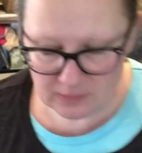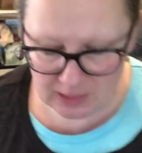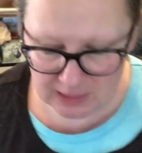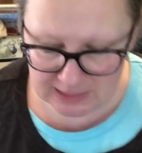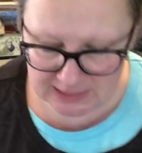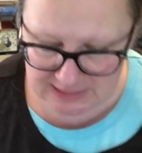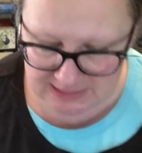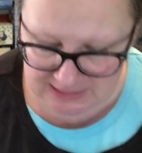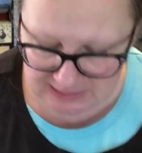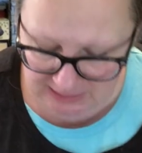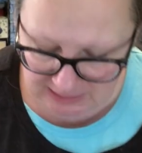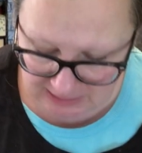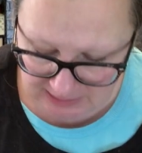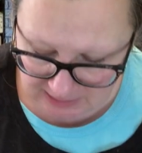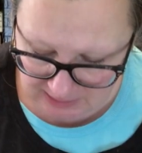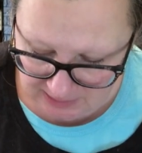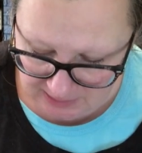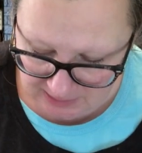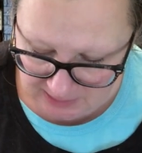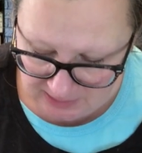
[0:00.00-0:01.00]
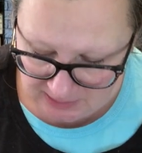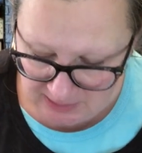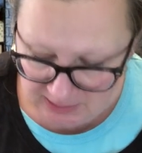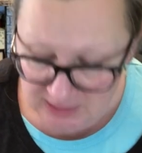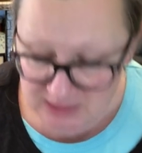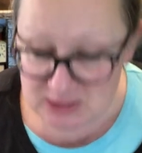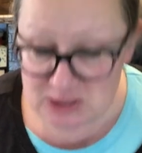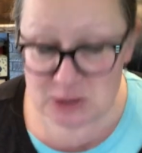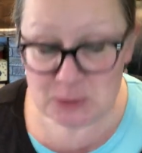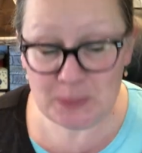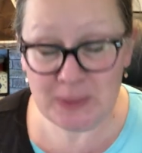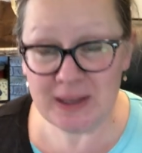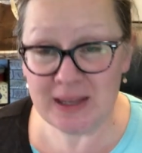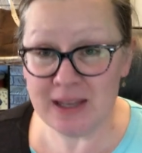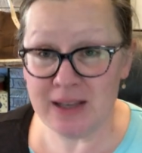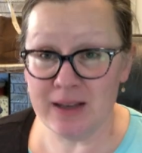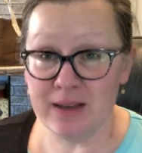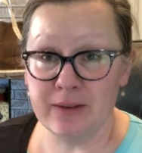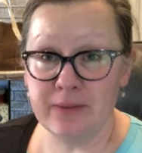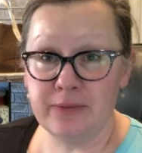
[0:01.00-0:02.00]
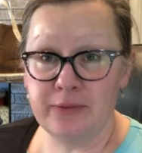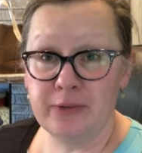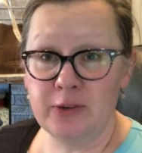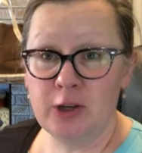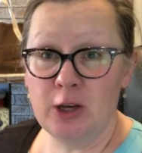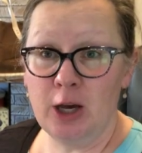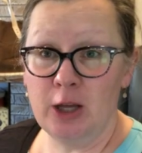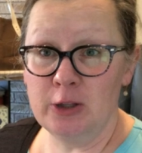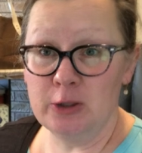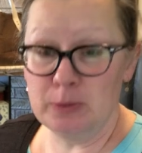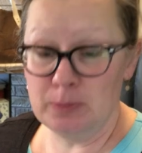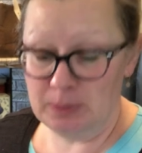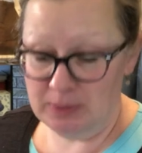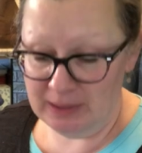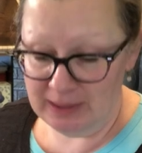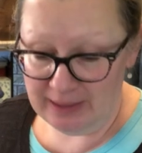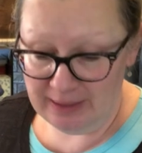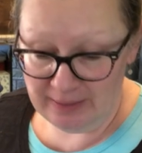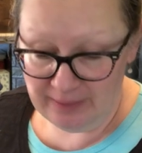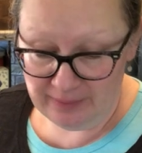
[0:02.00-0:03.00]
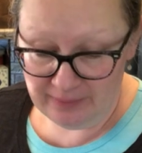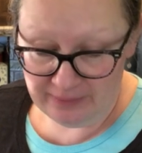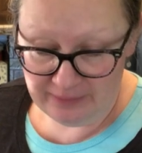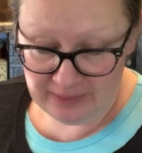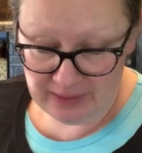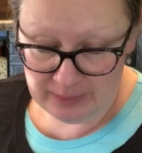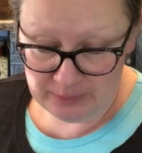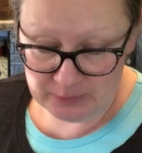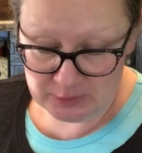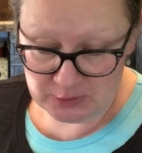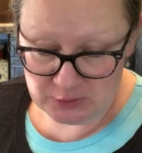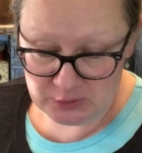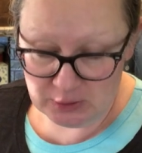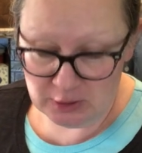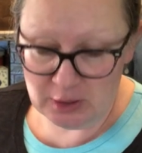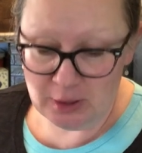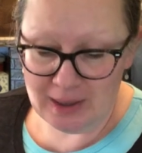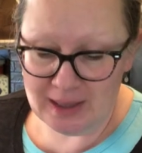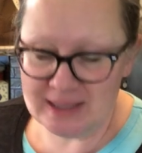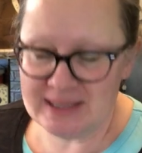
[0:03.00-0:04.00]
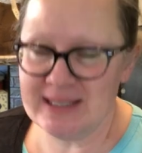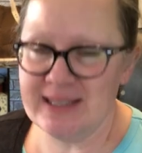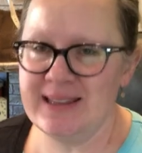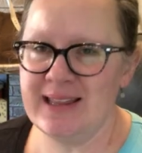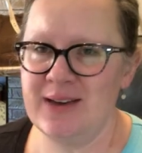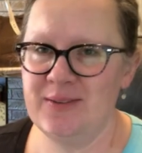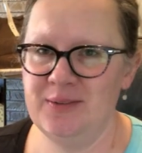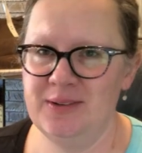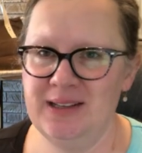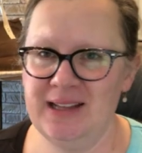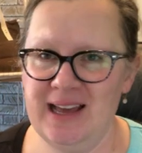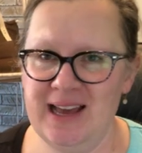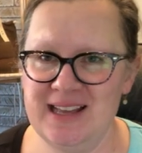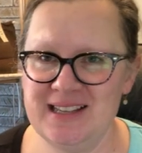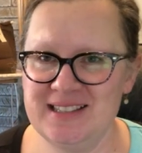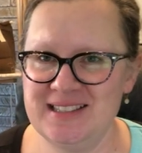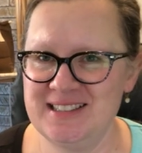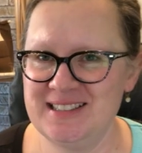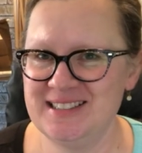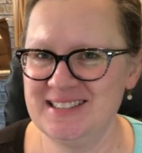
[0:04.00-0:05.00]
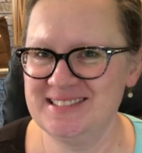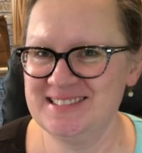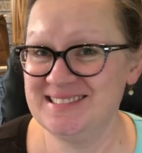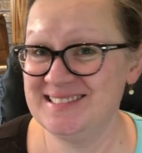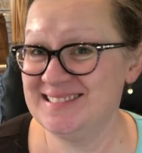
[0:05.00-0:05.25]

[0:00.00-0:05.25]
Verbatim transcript: Let's see. Speaking of color play fiber, no, I'll say that one last